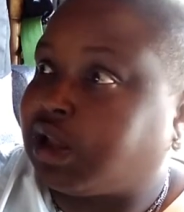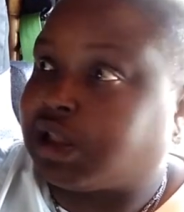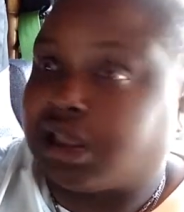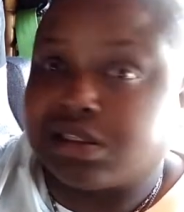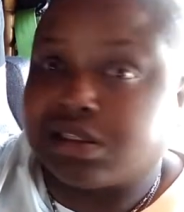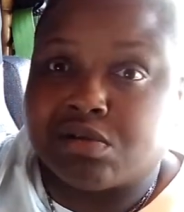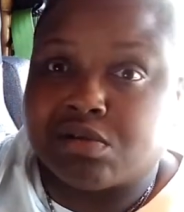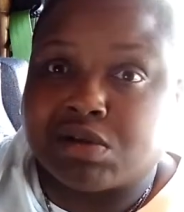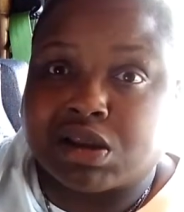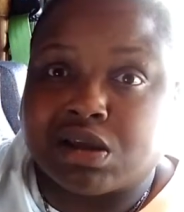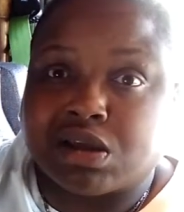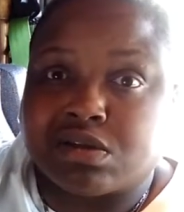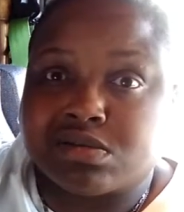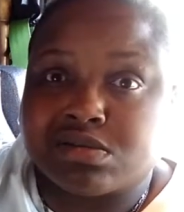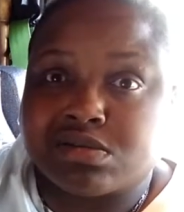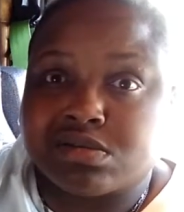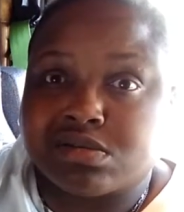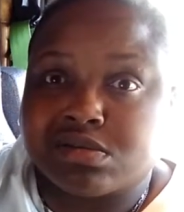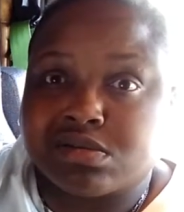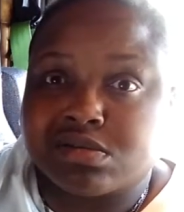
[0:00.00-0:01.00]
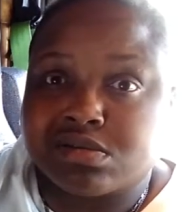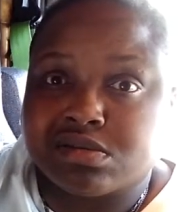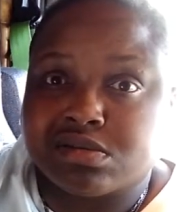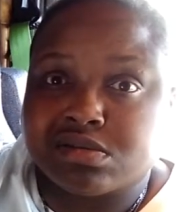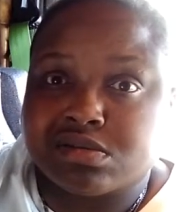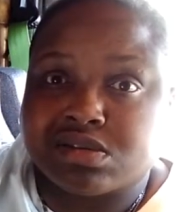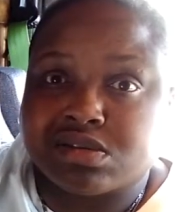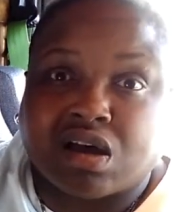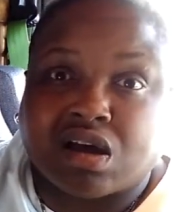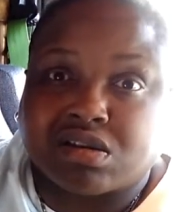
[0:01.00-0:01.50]
I can't think what else.
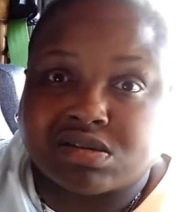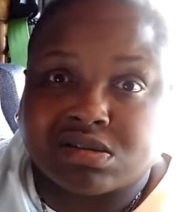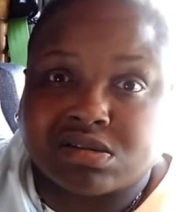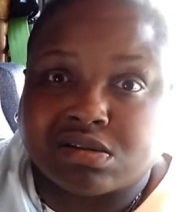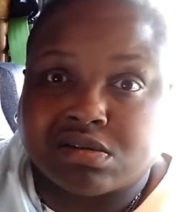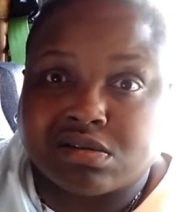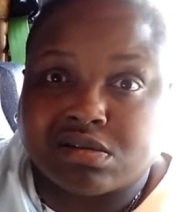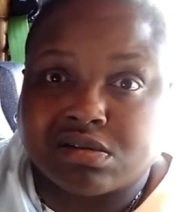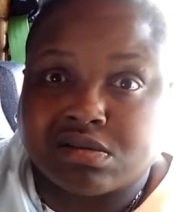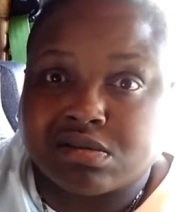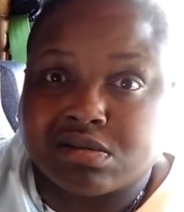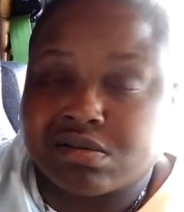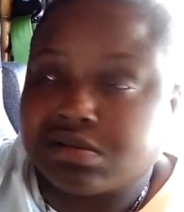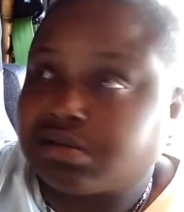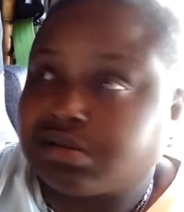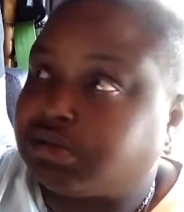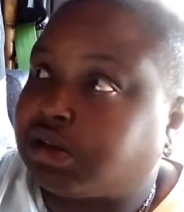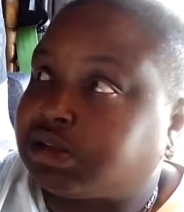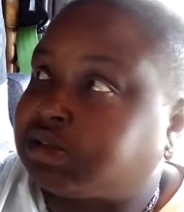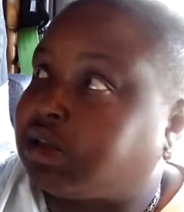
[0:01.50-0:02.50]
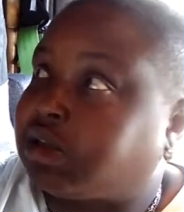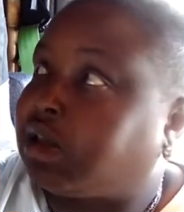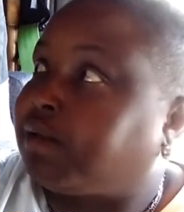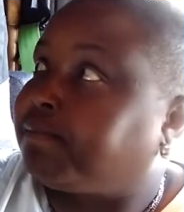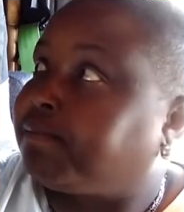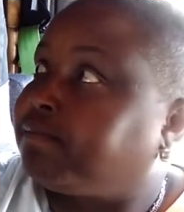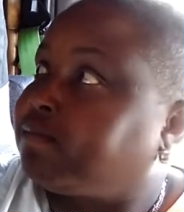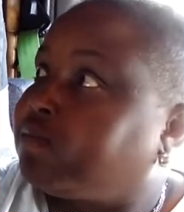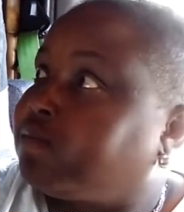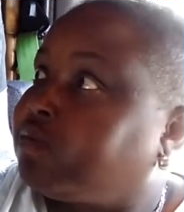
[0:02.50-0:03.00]
Salsa. That's it